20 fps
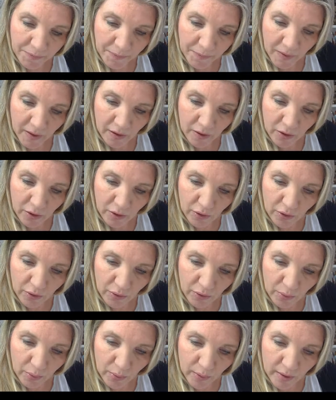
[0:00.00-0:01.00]

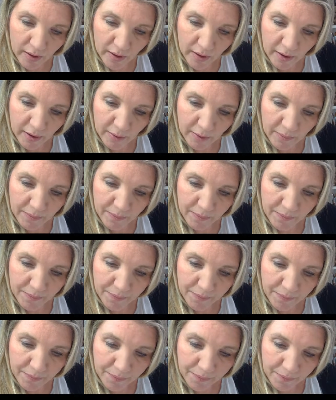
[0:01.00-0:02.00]
you
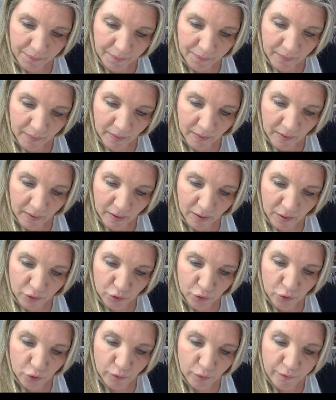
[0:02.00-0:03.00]

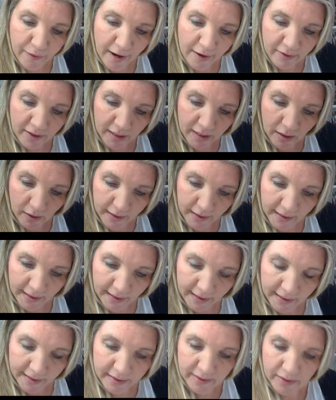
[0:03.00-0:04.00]
draw very
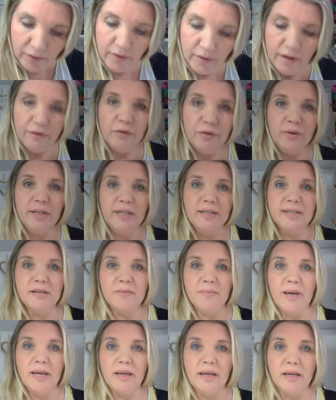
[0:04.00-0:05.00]
lightly, so that if you need to
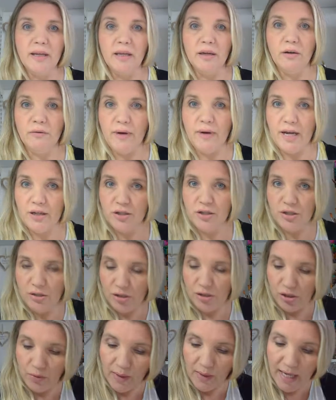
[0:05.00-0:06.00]
make any
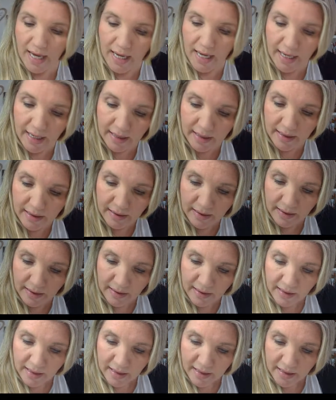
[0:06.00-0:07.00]
corrections, you can.
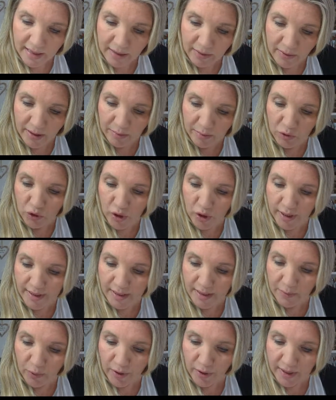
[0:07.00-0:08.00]
Now I'm trying
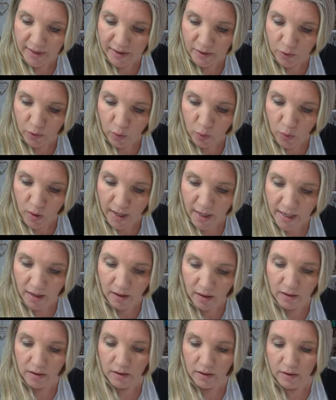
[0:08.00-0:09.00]
to press quite
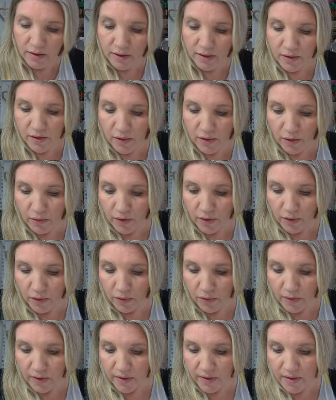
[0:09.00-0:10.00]
hard so that
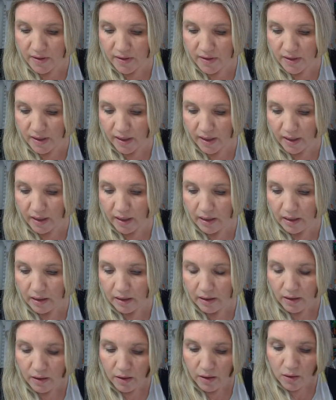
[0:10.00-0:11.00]
you can see
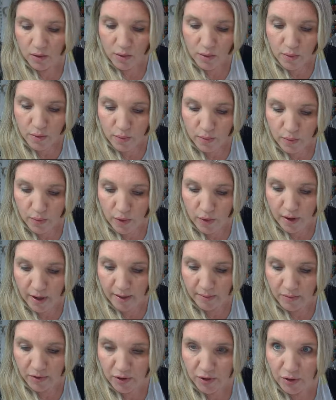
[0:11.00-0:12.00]
what
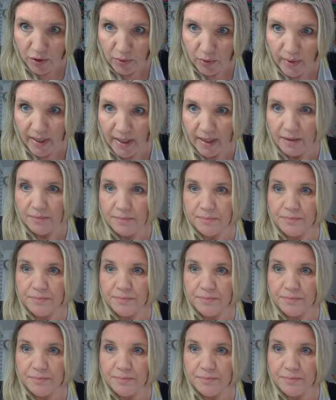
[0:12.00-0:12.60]
I'm doing.